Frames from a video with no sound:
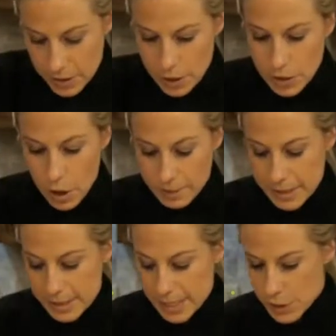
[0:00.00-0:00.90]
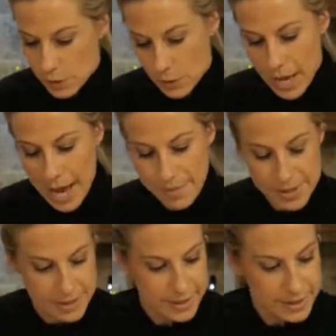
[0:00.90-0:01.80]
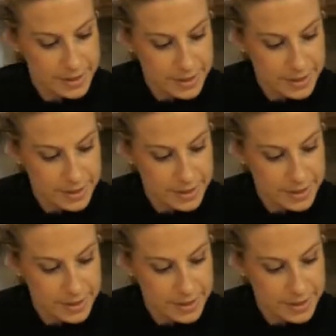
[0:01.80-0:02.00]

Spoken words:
Good caramelization will happen.